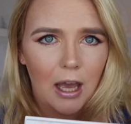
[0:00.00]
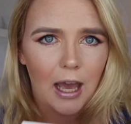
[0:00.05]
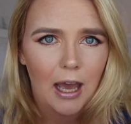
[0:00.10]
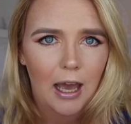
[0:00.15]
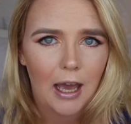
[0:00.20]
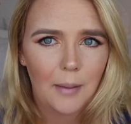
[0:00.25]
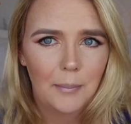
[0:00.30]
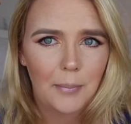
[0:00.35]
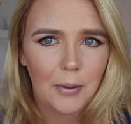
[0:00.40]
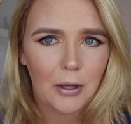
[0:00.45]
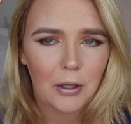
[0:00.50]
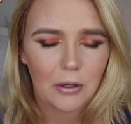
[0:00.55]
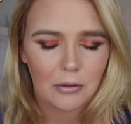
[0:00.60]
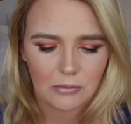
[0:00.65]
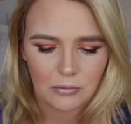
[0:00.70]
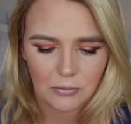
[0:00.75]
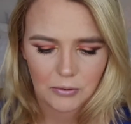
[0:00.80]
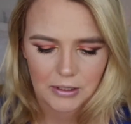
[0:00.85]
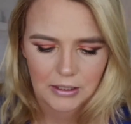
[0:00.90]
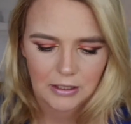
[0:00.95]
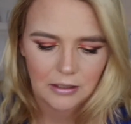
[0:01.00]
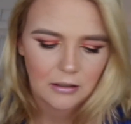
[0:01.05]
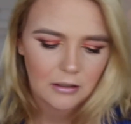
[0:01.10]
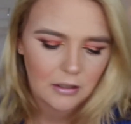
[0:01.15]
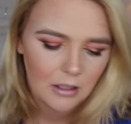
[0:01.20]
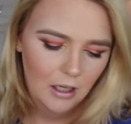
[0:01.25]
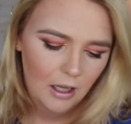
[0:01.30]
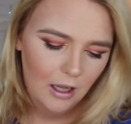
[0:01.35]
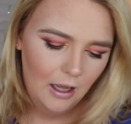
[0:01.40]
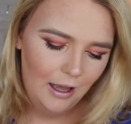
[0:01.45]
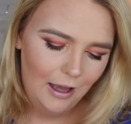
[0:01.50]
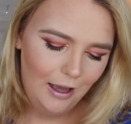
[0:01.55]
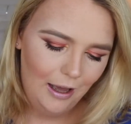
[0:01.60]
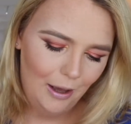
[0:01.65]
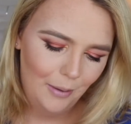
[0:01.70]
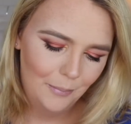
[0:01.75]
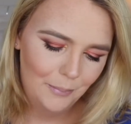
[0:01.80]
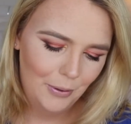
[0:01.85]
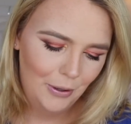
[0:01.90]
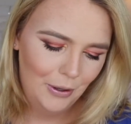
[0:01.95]
uh, per, oh dear,
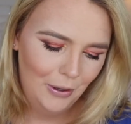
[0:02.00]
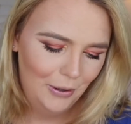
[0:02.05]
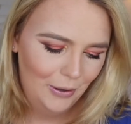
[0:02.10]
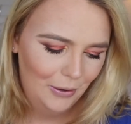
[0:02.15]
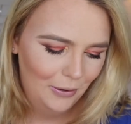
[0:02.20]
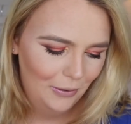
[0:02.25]
uh, per,